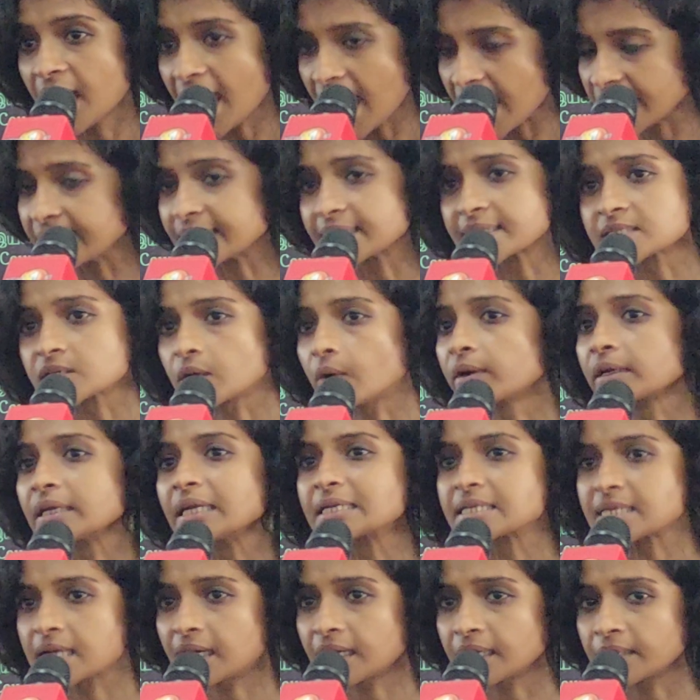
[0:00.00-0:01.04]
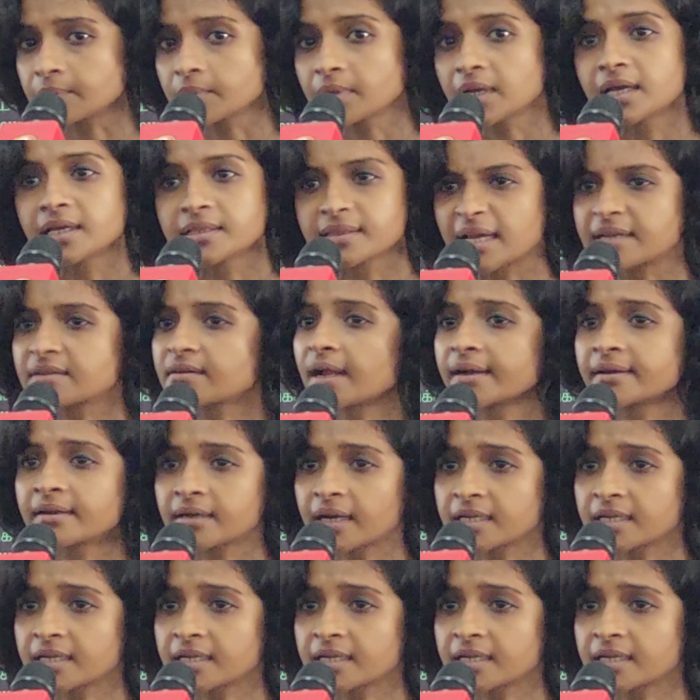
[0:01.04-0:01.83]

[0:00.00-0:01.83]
And it is only time that Ranil